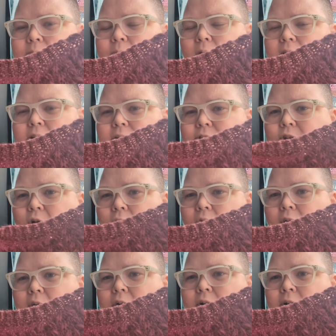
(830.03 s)
projects
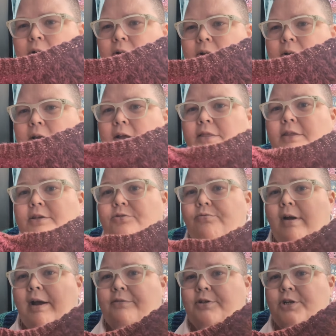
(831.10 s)
are this
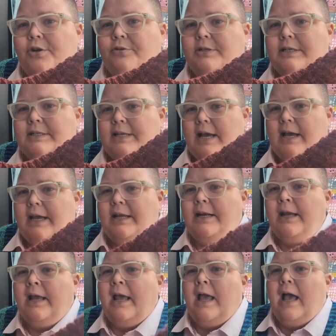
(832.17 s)
round yoke
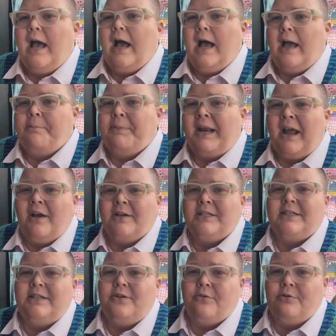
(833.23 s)
design, but I
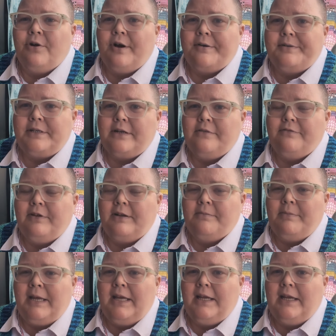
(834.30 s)
honestly don't know how it's going to
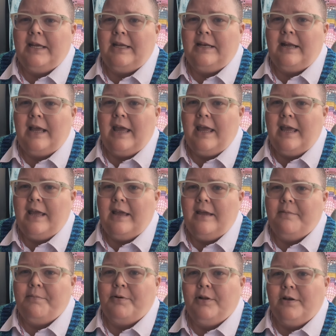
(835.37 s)
fit me in
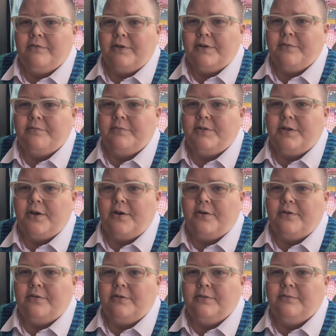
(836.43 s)
a pullover.
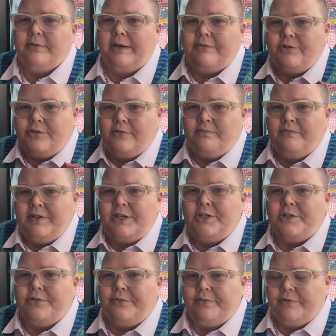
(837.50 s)
So we have to
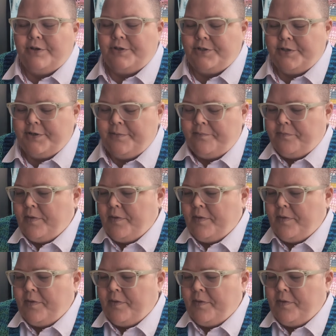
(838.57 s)
finish this one first,